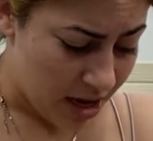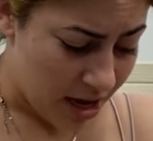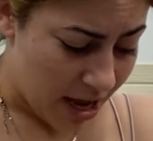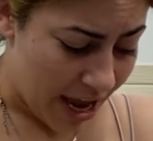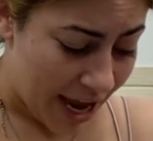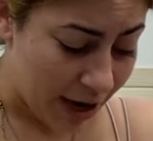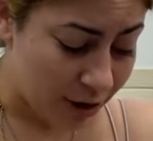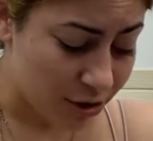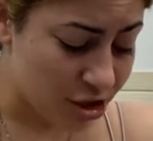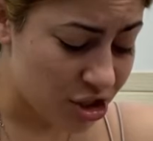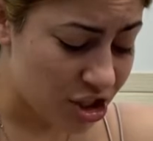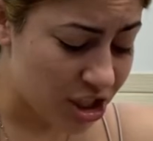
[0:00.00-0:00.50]

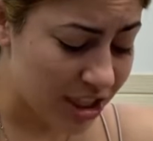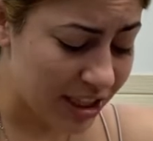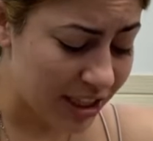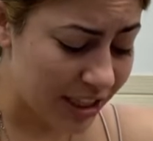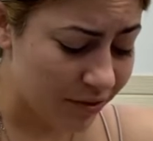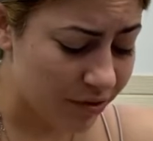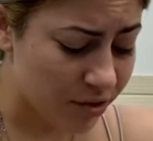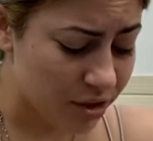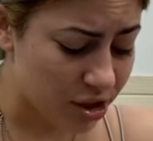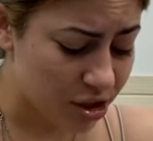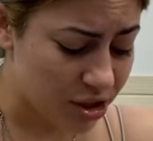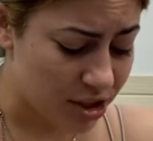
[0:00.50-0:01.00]
How could she
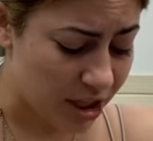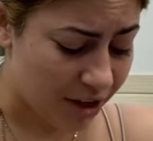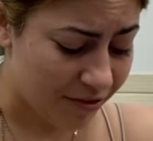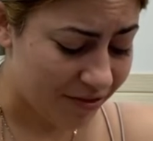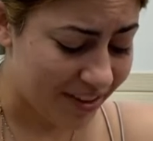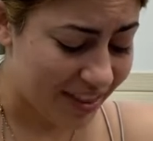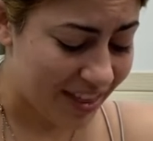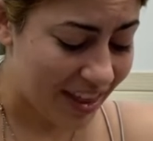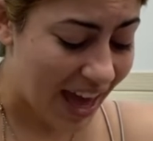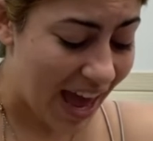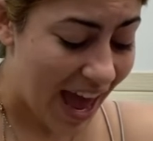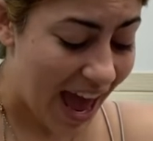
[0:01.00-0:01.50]
live with herself
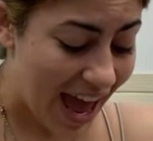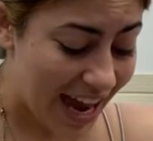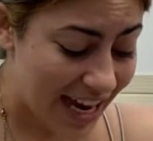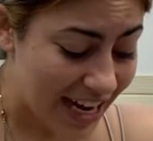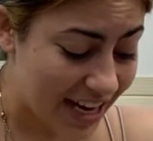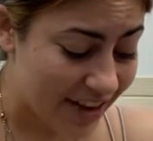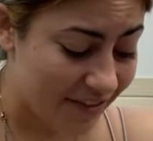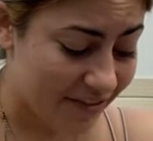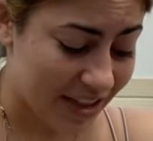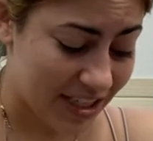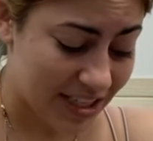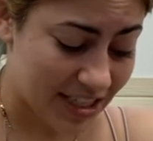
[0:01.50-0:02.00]
if
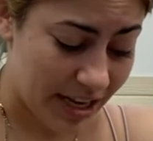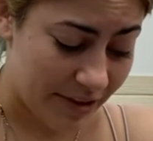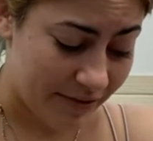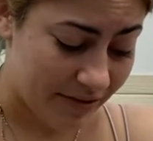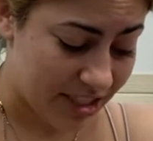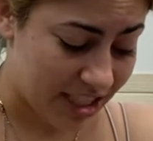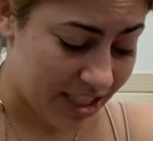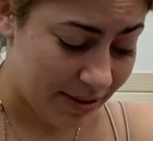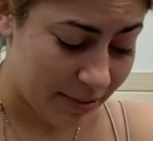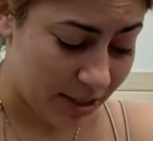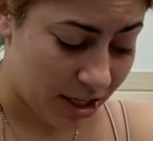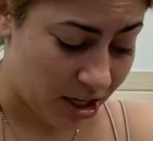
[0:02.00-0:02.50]
any of the
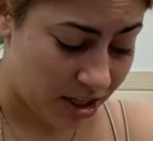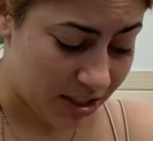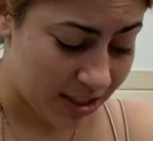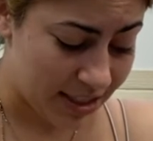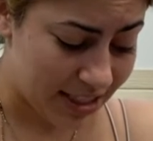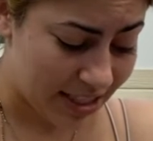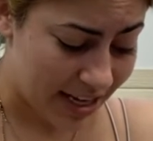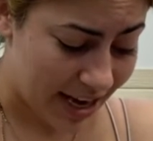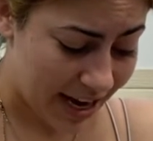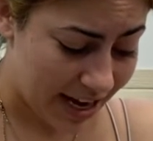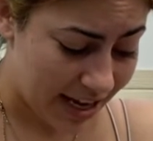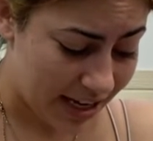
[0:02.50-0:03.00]
7
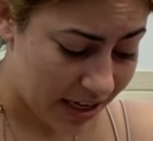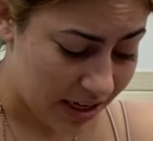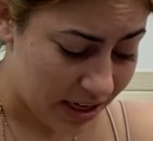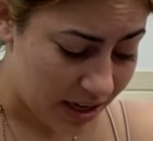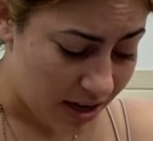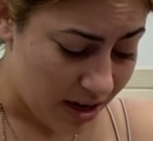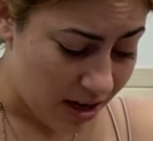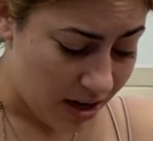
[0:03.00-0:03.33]
demigods died?